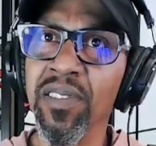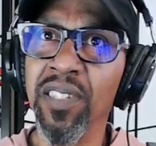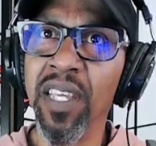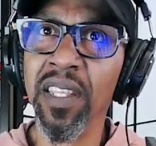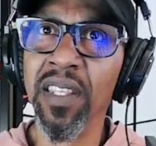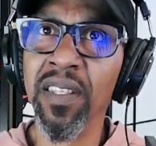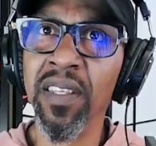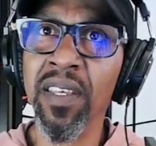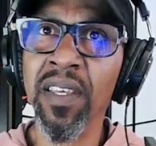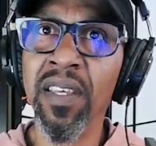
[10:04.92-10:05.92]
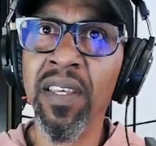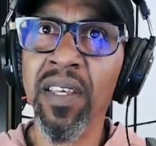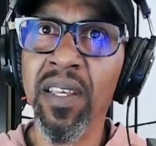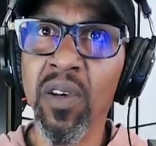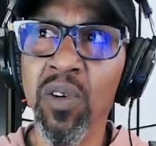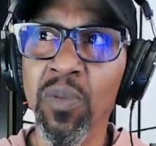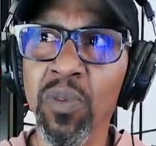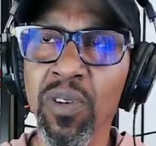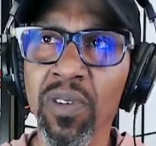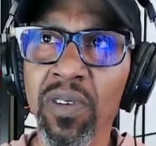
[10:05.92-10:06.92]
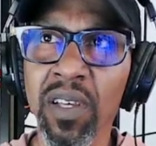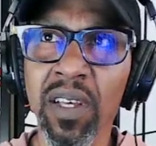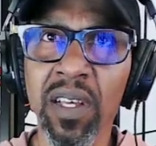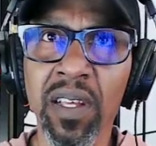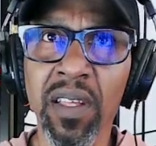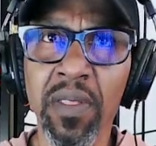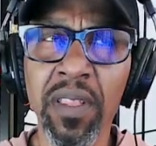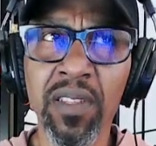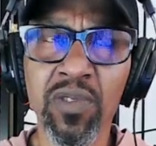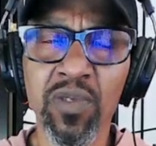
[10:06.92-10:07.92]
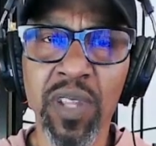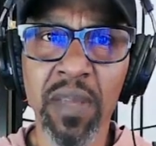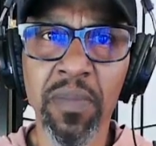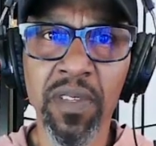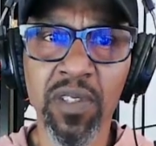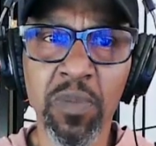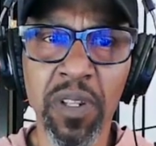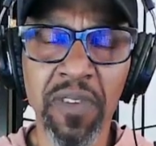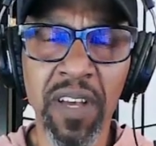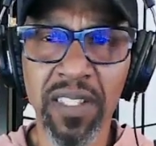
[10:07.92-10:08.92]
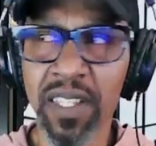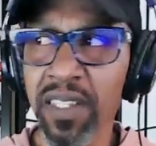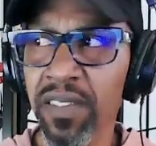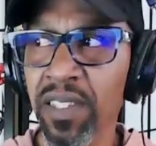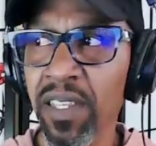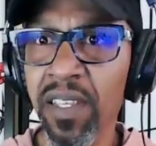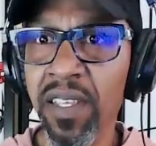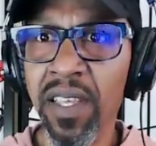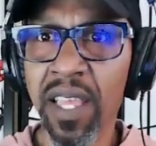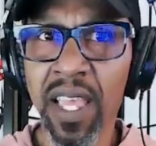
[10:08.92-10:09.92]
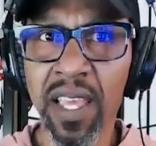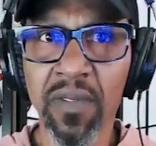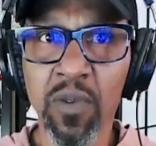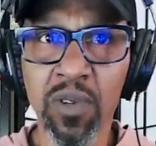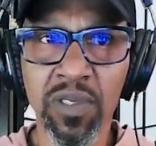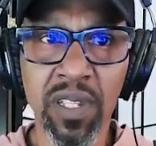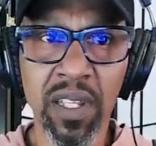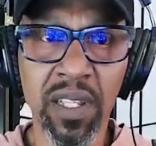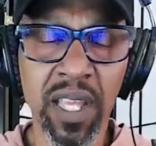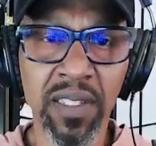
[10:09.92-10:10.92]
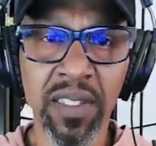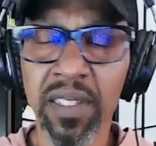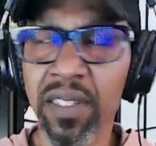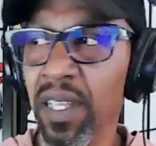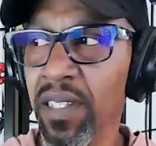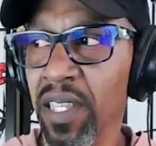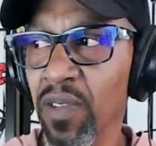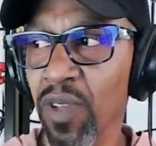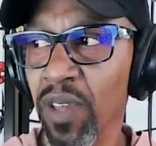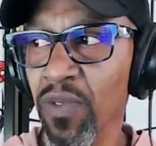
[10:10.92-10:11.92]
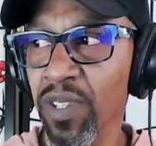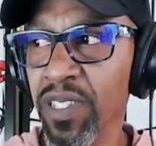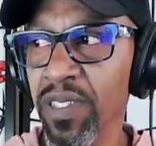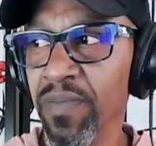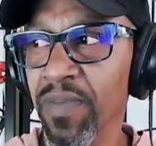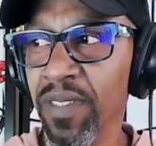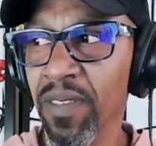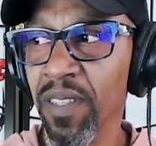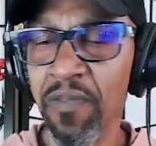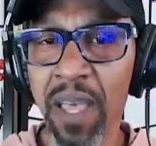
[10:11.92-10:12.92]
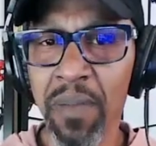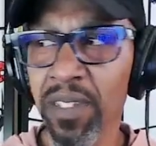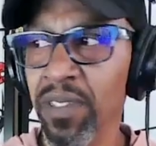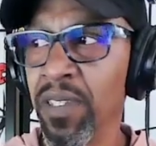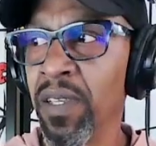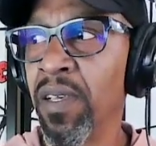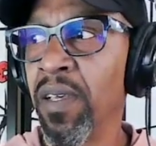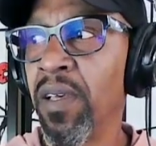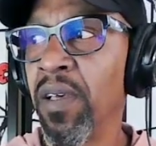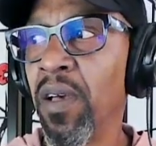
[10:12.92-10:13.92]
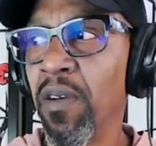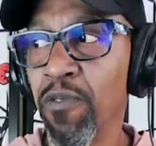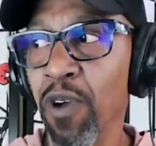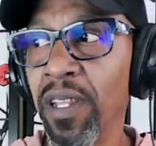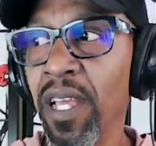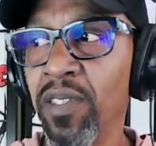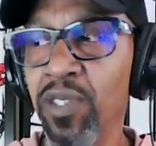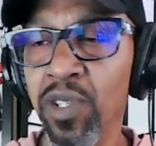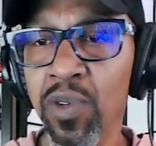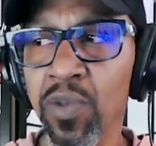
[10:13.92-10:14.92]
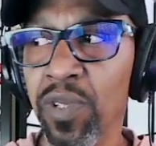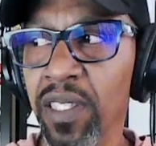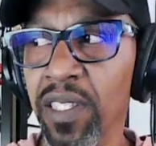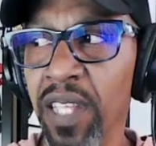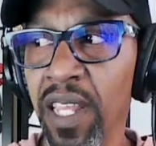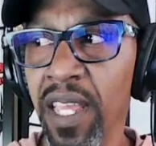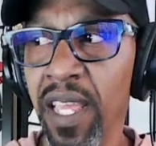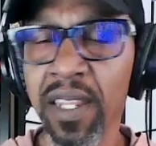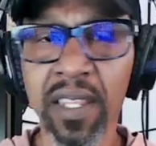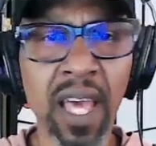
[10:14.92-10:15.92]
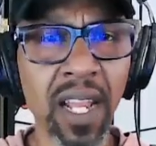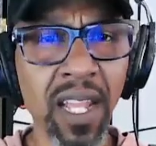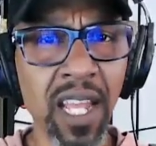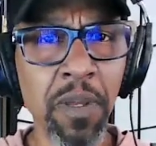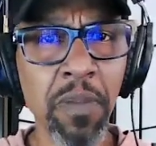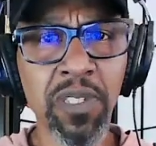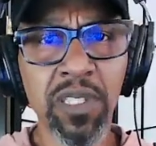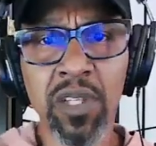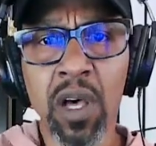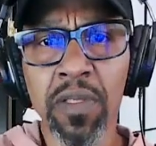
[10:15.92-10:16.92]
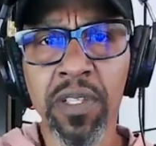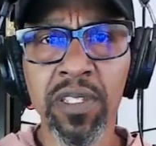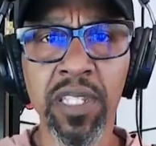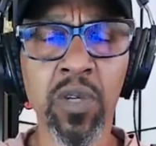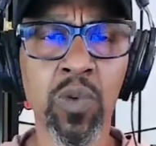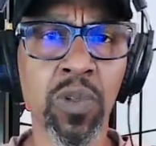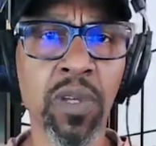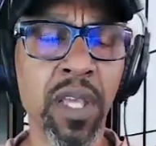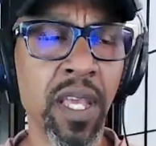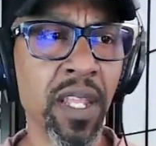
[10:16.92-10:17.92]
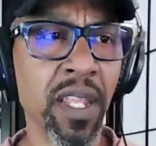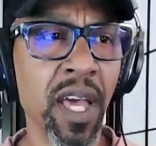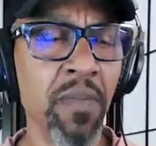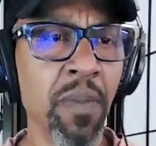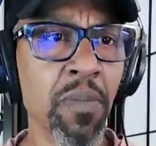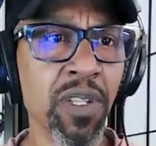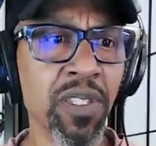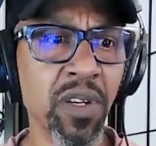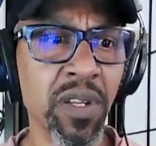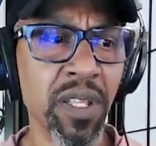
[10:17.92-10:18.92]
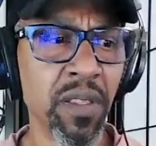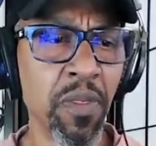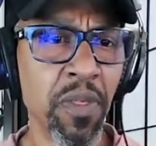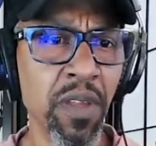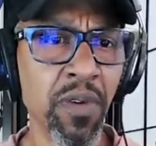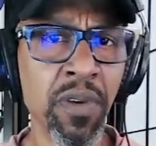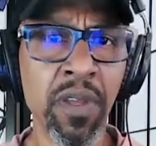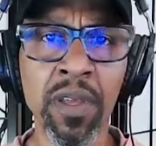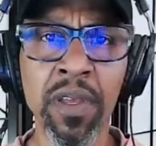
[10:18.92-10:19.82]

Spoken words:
Janet Goldberg, I think that's her name. You know, she played Vasquez, and of course Lance Henriksen, fabulous. Fright Night 2, 1988. Not a lot of people saw this sequel, and I remember I saw it at the theater,